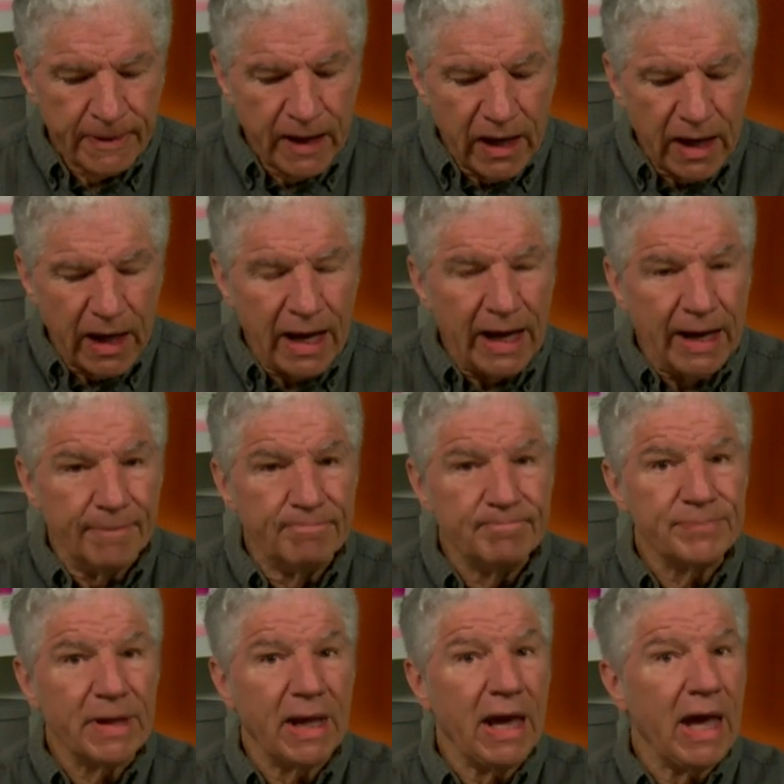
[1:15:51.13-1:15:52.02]
Um,
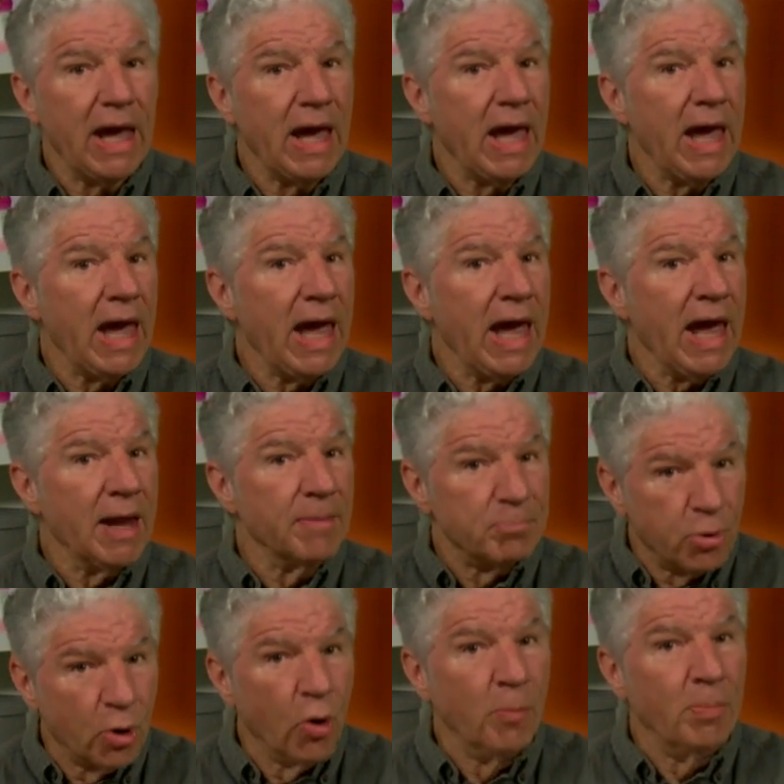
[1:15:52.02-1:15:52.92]
and
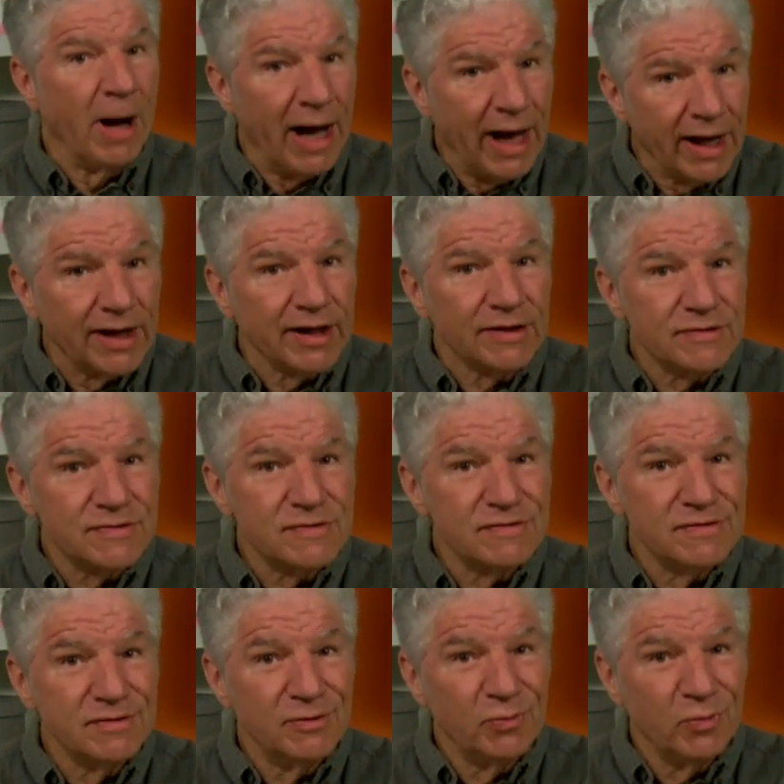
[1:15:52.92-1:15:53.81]
probiotics
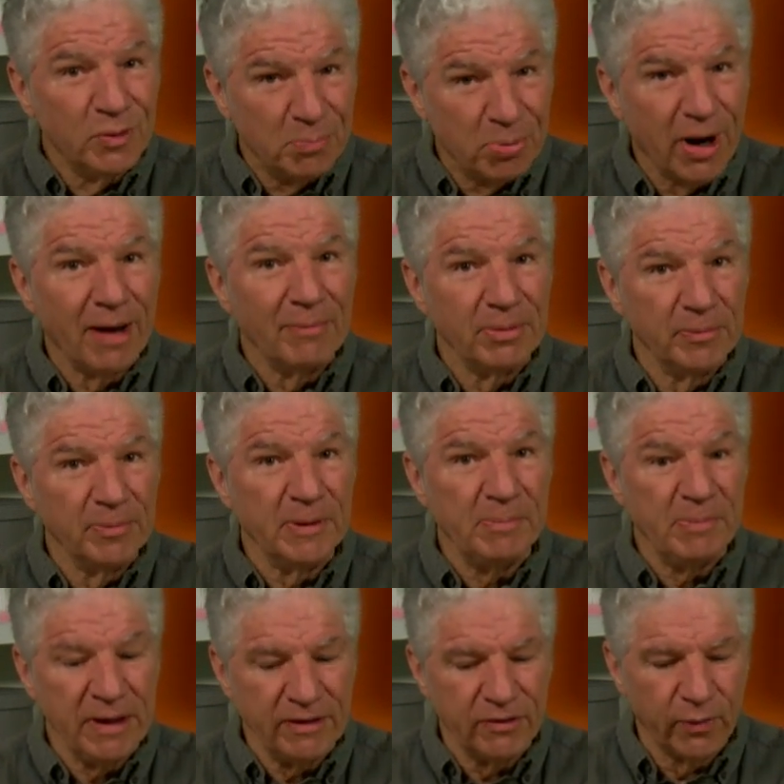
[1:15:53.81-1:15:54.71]
would probably
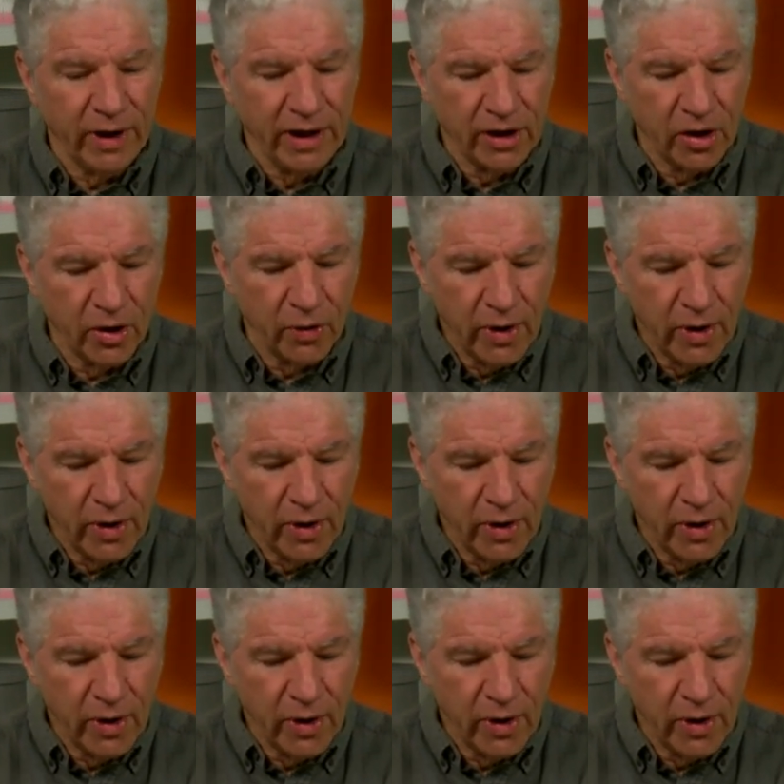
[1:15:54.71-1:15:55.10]
be the way to go.